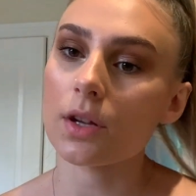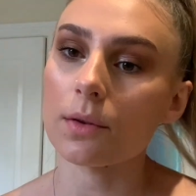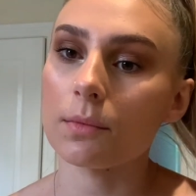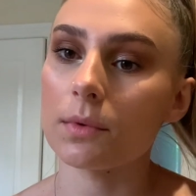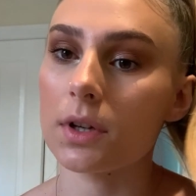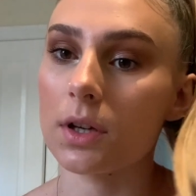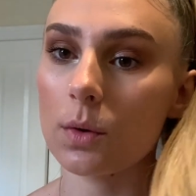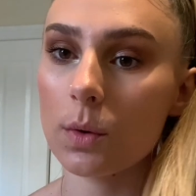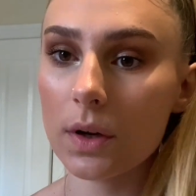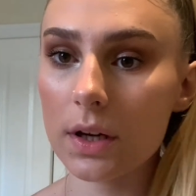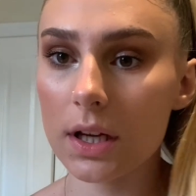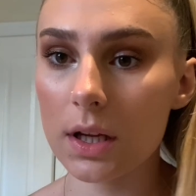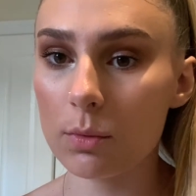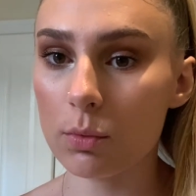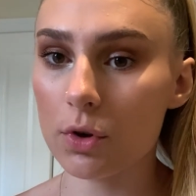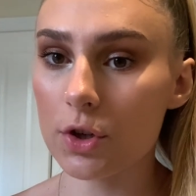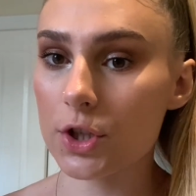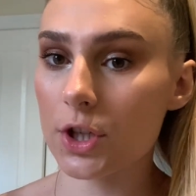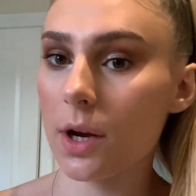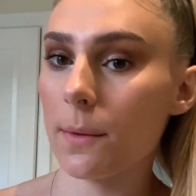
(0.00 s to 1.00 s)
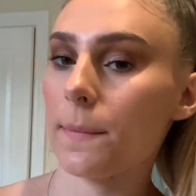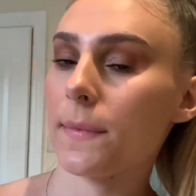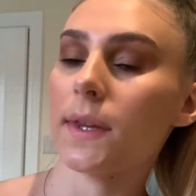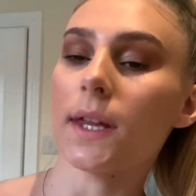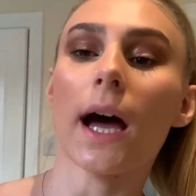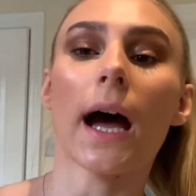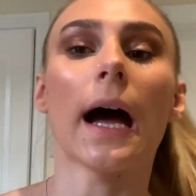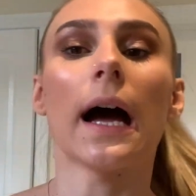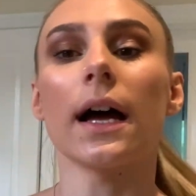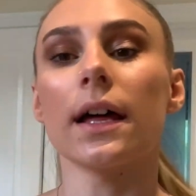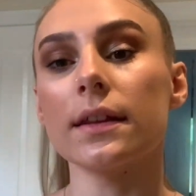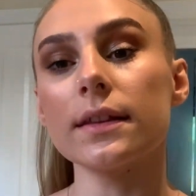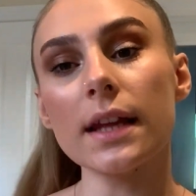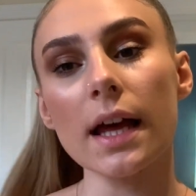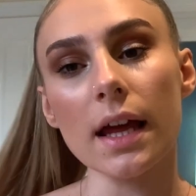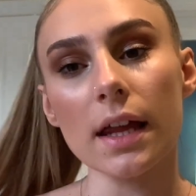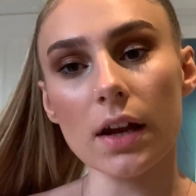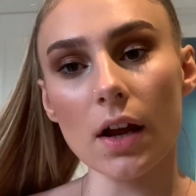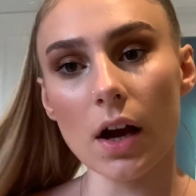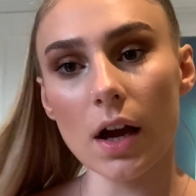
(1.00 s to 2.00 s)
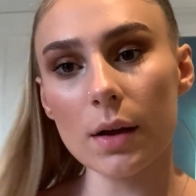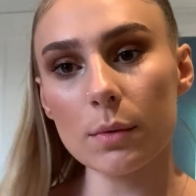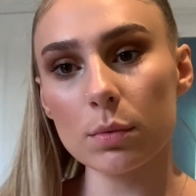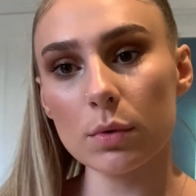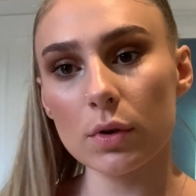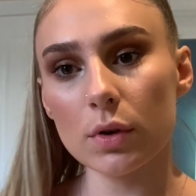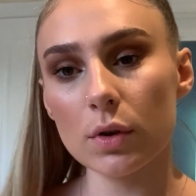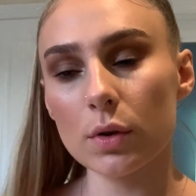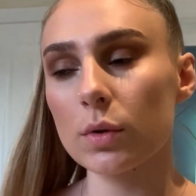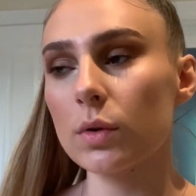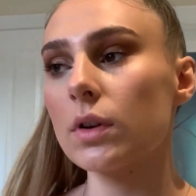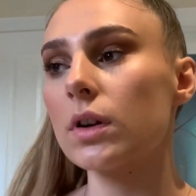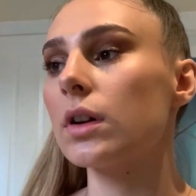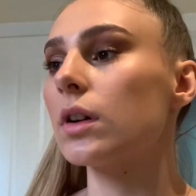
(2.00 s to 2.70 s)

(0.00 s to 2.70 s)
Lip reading: I'm gonna quickly wash up that and then I will